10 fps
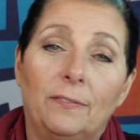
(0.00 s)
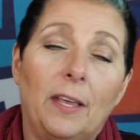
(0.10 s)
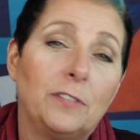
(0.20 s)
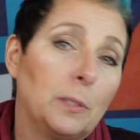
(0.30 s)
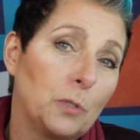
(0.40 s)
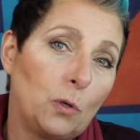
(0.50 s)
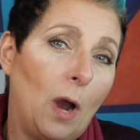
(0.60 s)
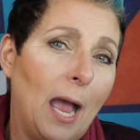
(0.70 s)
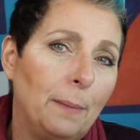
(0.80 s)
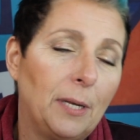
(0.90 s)
If they've
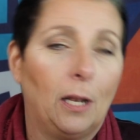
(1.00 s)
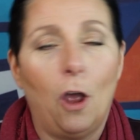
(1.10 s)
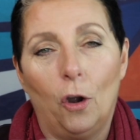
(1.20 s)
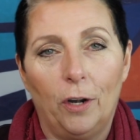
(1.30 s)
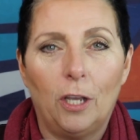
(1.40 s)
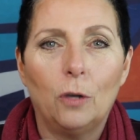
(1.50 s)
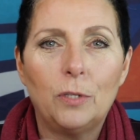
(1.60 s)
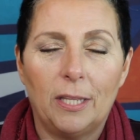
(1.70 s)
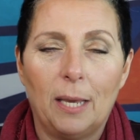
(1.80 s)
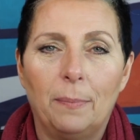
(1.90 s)
subscribed, it'll already go
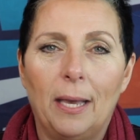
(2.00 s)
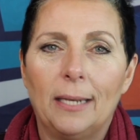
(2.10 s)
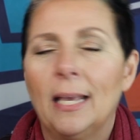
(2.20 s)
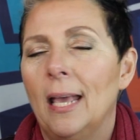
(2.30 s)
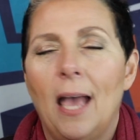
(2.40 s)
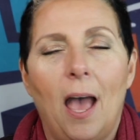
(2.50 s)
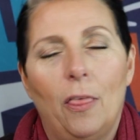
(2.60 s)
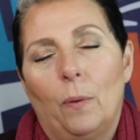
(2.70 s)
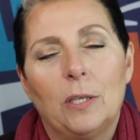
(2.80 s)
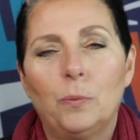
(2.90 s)
to them, but
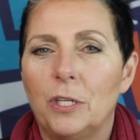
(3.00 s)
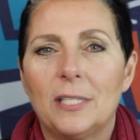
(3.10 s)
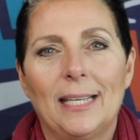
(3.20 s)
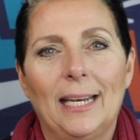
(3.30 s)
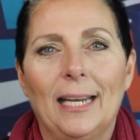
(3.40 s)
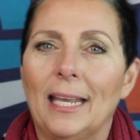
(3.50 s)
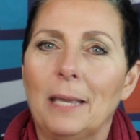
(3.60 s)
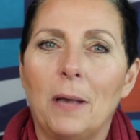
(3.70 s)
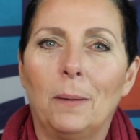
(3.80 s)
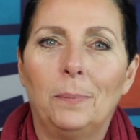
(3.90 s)
otherwise we just send it an
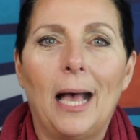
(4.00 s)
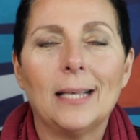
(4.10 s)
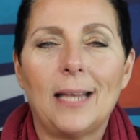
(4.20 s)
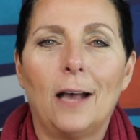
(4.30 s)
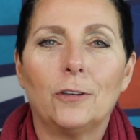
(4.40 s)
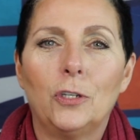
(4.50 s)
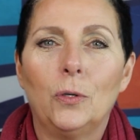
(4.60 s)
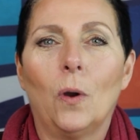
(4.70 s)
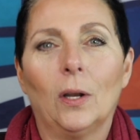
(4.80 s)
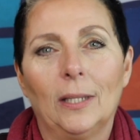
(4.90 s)
email blast out
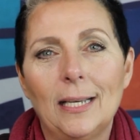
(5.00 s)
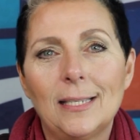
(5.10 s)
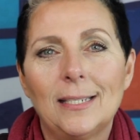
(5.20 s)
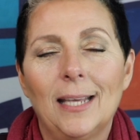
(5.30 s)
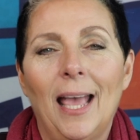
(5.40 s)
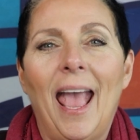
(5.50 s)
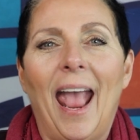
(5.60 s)
to our list